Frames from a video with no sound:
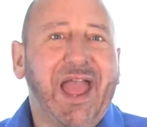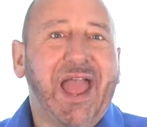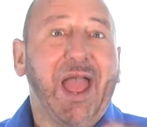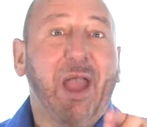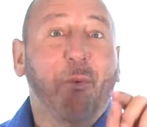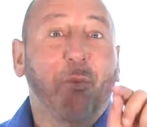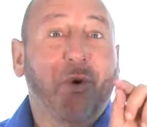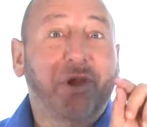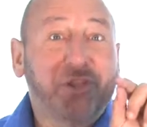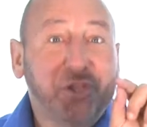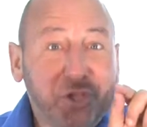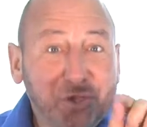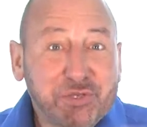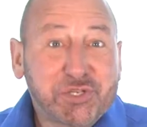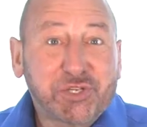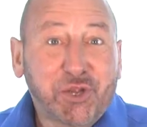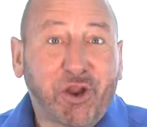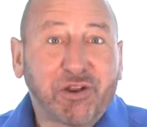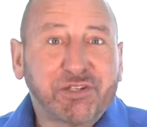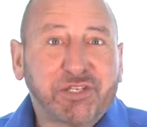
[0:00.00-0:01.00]
And when you
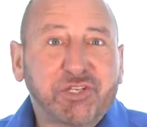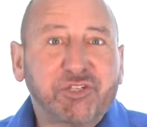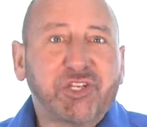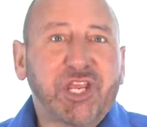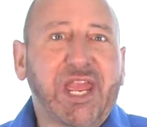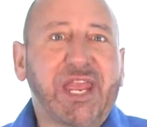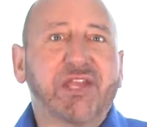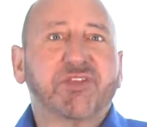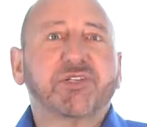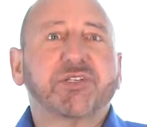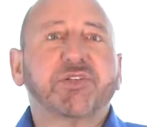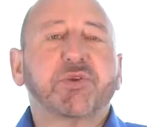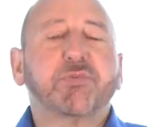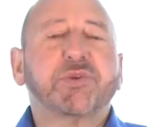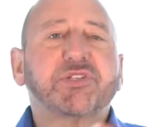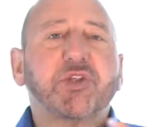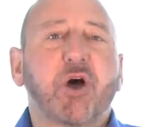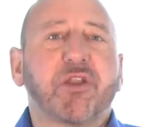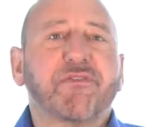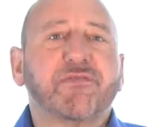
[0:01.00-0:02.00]
start to change as a result of